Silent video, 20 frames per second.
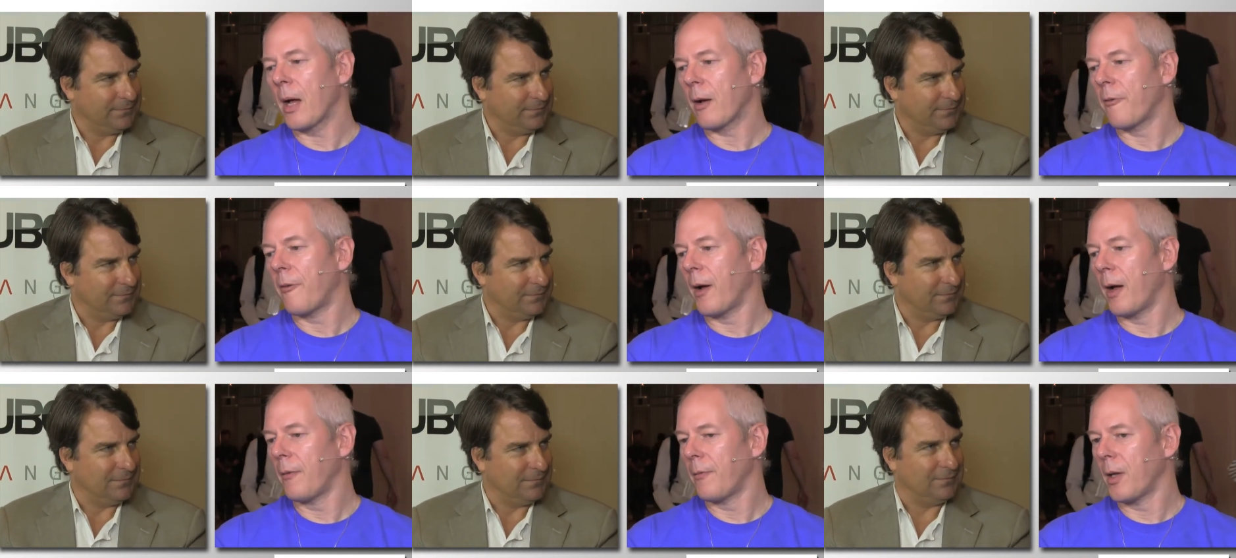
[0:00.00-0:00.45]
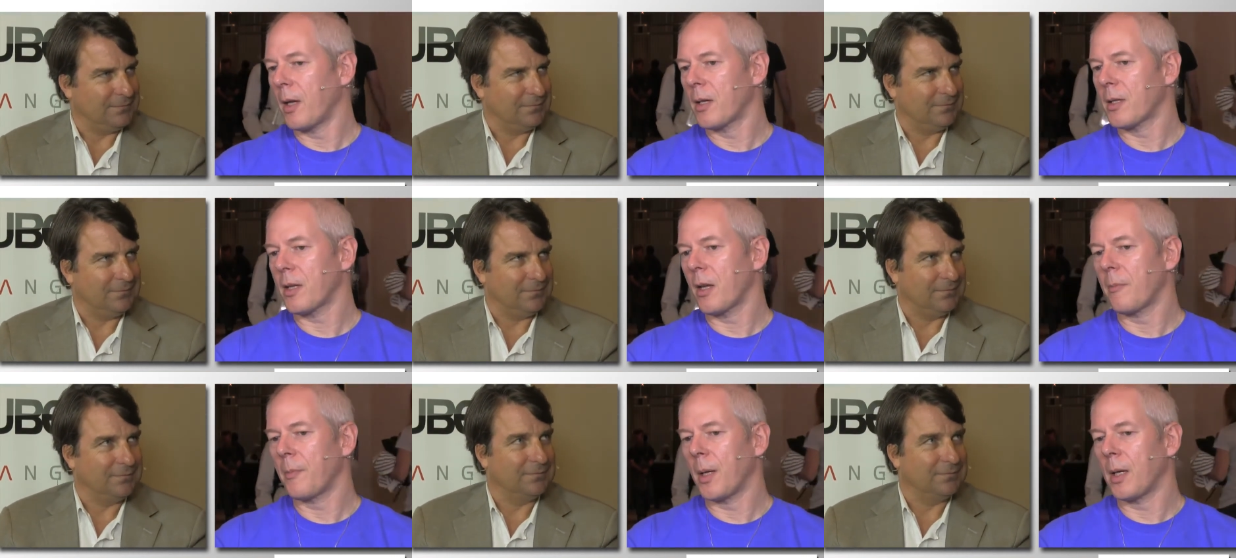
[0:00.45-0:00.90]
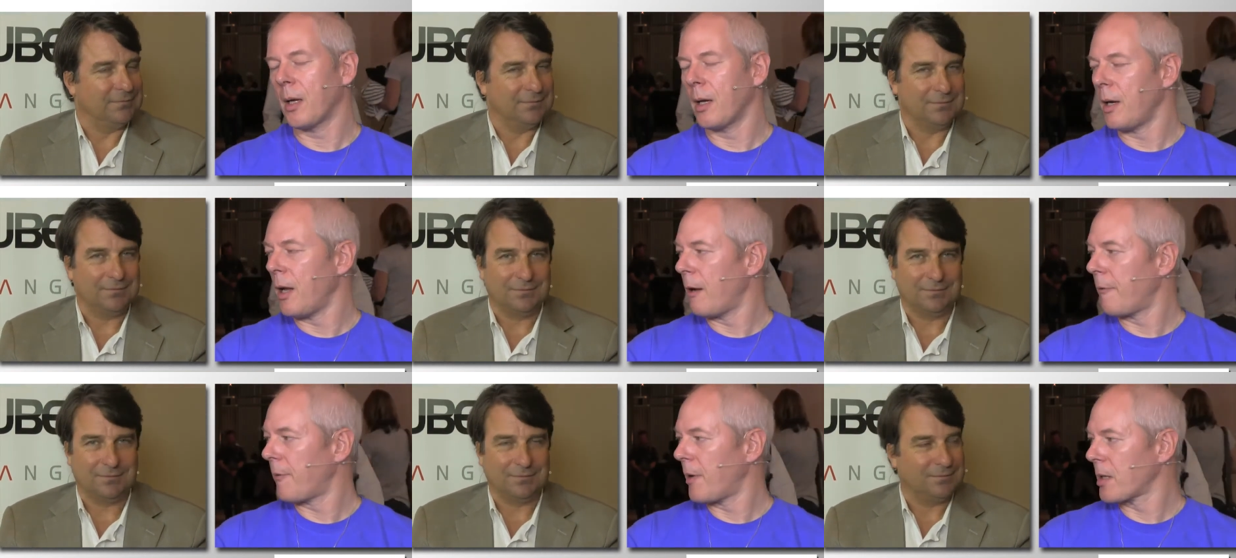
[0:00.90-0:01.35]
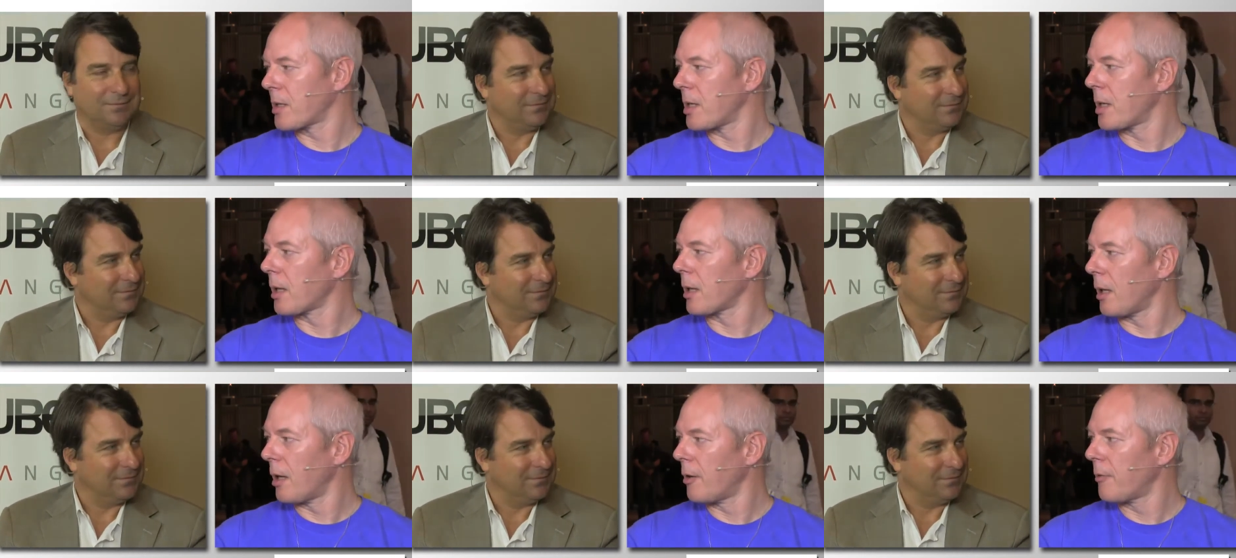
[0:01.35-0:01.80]
Speaker 1: back five years, I've been at Netflix a
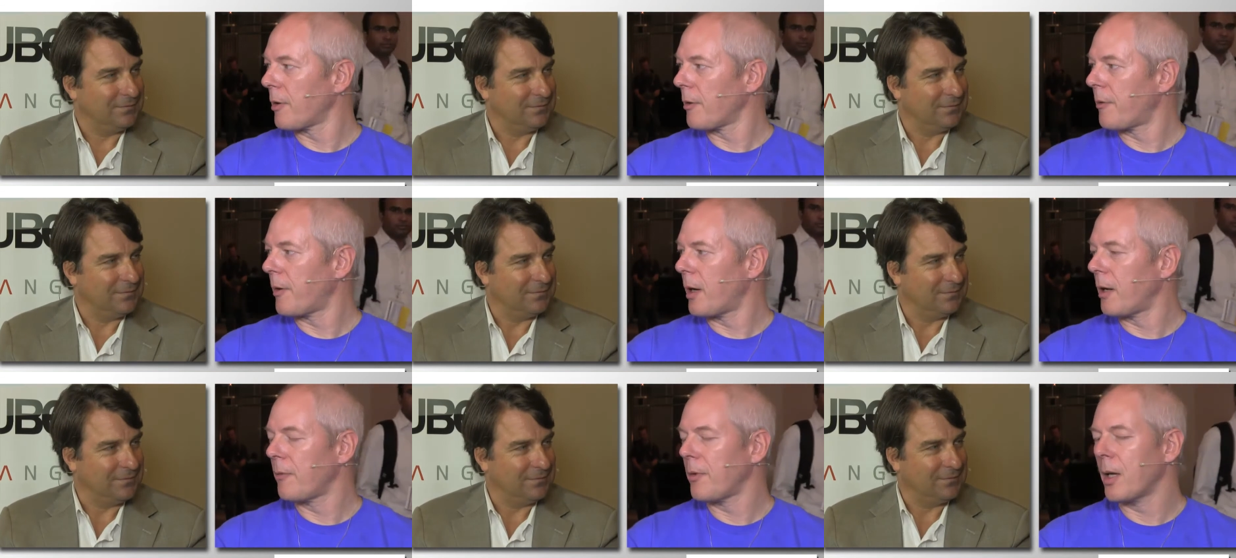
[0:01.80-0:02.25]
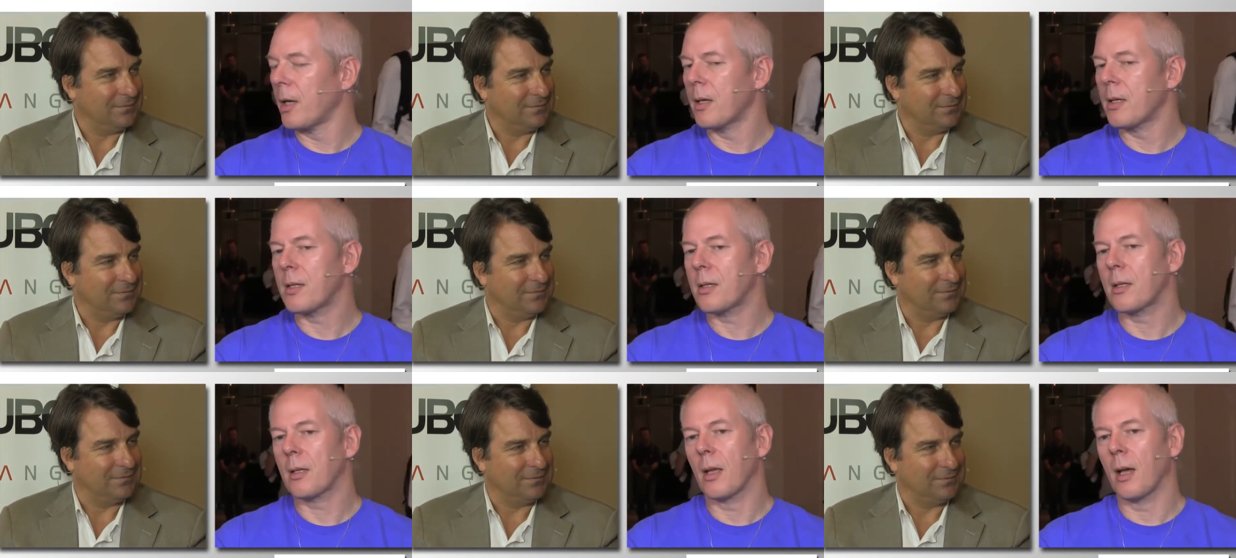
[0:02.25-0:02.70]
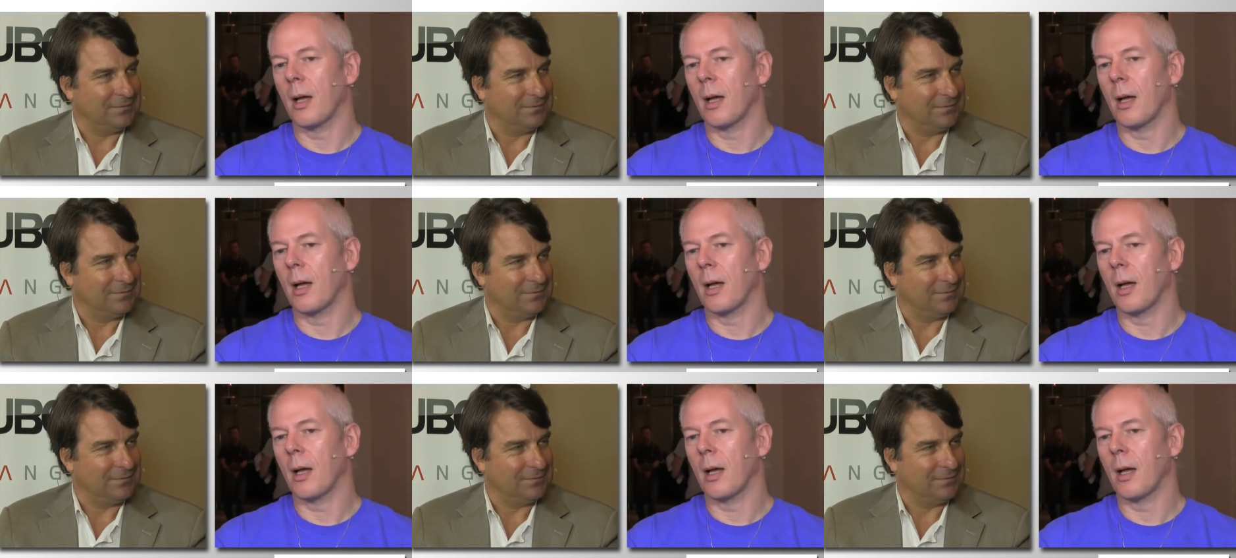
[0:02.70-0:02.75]
little over five years.